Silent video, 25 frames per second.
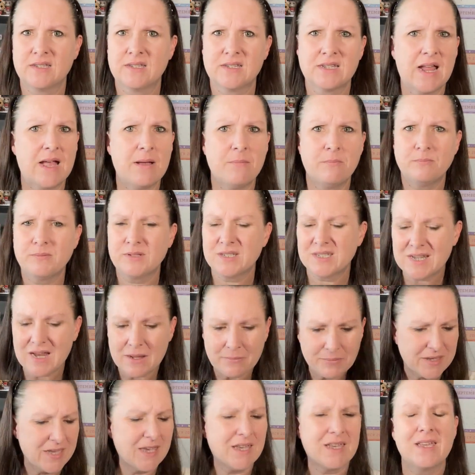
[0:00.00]

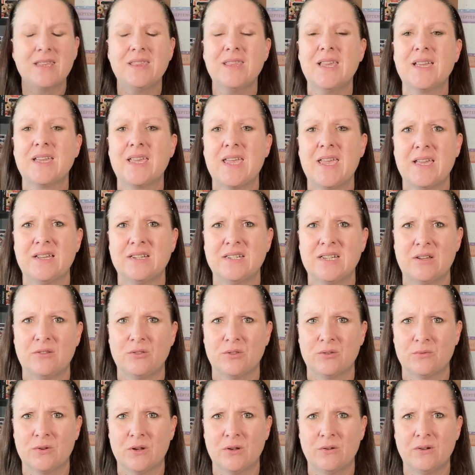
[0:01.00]
Stop kicking that can down
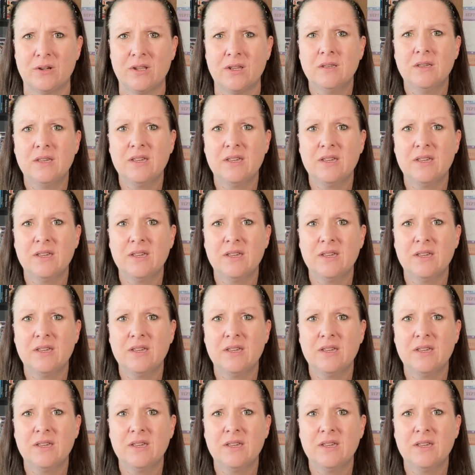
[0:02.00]
the road.